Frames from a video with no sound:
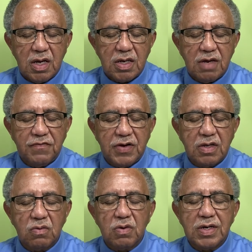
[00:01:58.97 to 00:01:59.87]
And that,
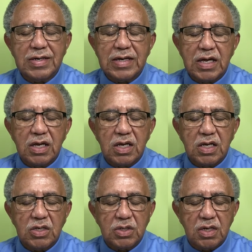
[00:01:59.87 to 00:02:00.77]
Father, one day
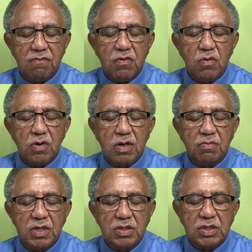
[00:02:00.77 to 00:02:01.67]
each and every
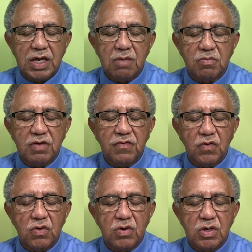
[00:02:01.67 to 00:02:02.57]
one must stand
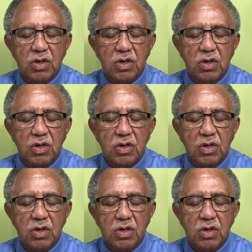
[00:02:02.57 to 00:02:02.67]
before